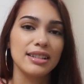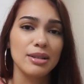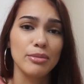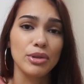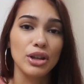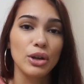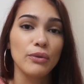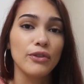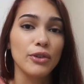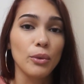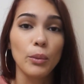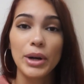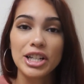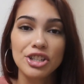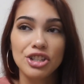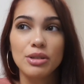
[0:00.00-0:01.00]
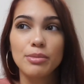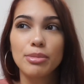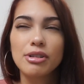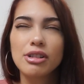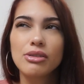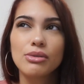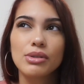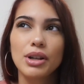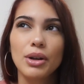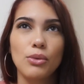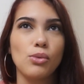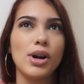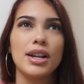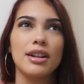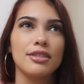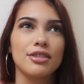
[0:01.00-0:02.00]
same thing for way cheaper. So I was like,
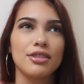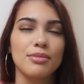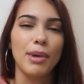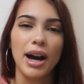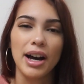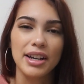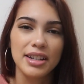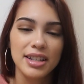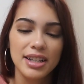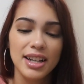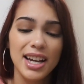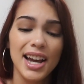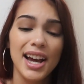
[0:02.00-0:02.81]
why not buy it?